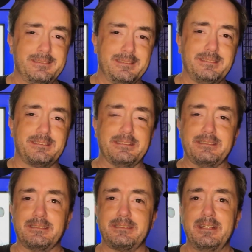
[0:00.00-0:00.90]
This
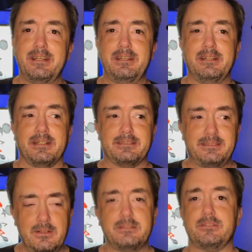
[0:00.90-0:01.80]
is a
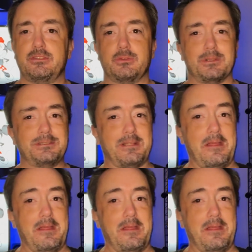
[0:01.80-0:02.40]
series of shorts.